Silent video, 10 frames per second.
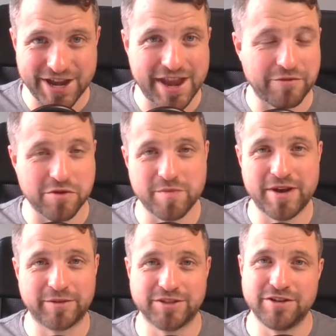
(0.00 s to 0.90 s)
Never would have
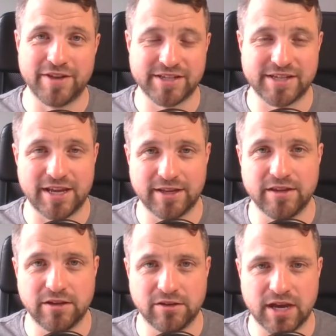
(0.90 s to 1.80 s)
been able to do that staying in
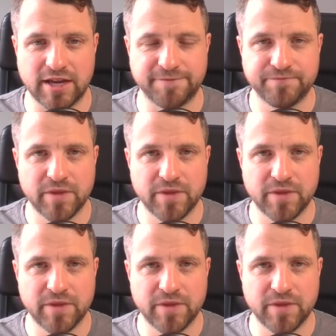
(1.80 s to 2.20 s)
the UK.